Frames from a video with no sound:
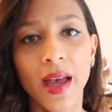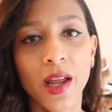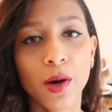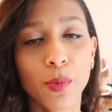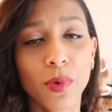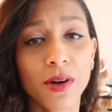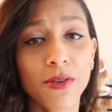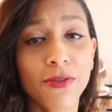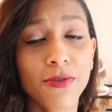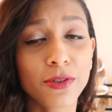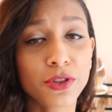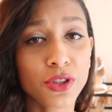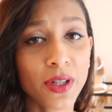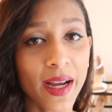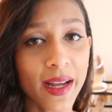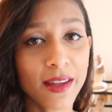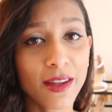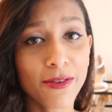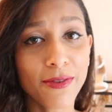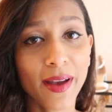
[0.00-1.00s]
And when
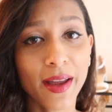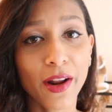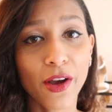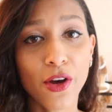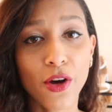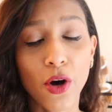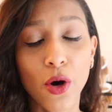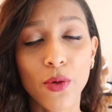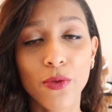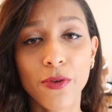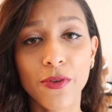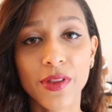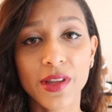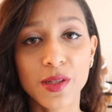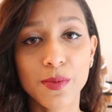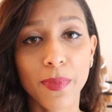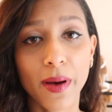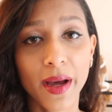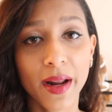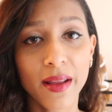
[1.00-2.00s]
trying to find a coat for
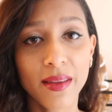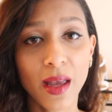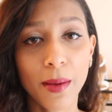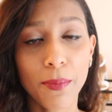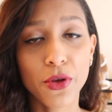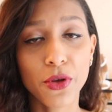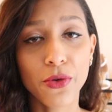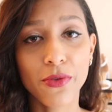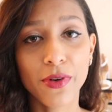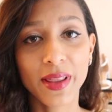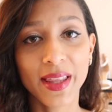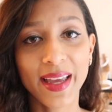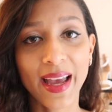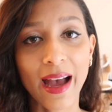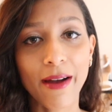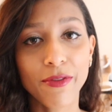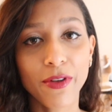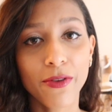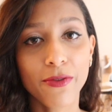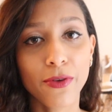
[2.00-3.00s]
this body you really
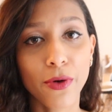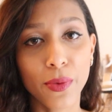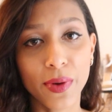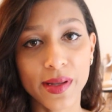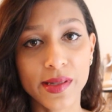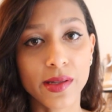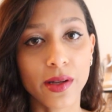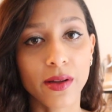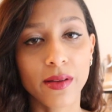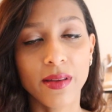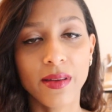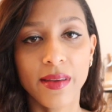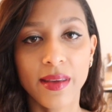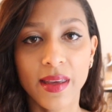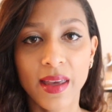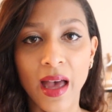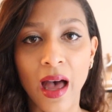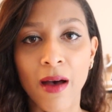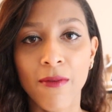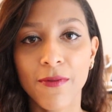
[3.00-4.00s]
have to focus on
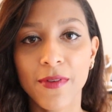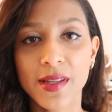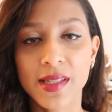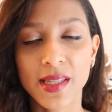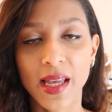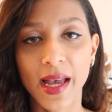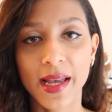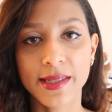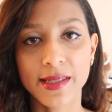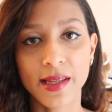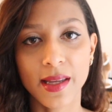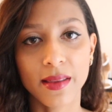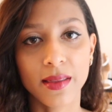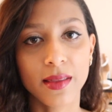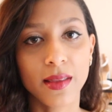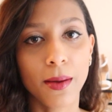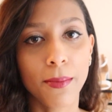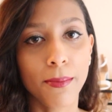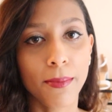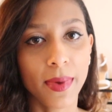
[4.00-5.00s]

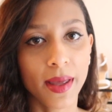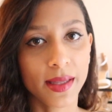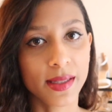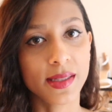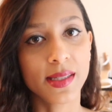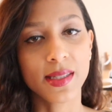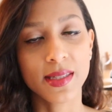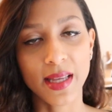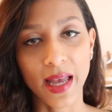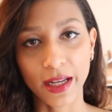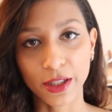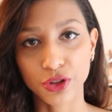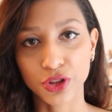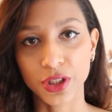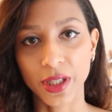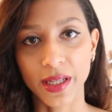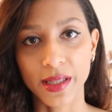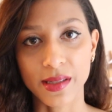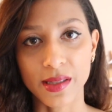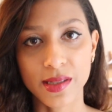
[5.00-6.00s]
de-emphasizing the
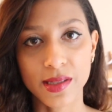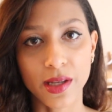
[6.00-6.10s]
midsection.